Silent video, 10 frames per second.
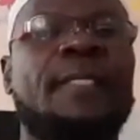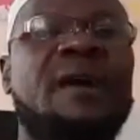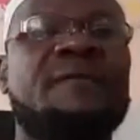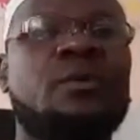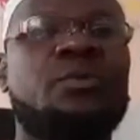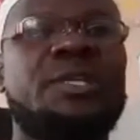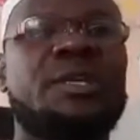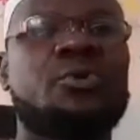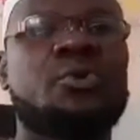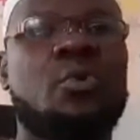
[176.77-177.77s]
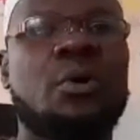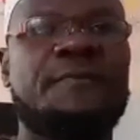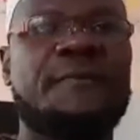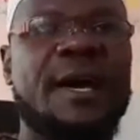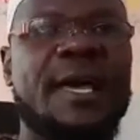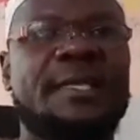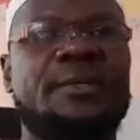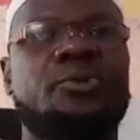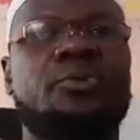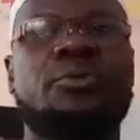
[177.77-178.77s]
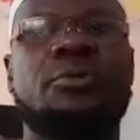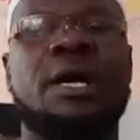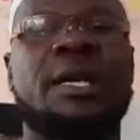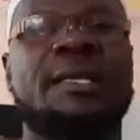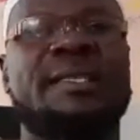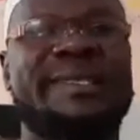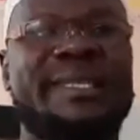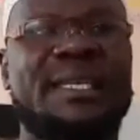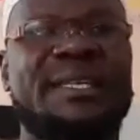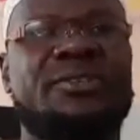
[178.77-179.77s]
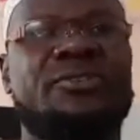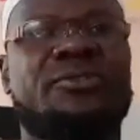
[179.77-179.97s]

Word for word: After which, I was qualified to at least teach,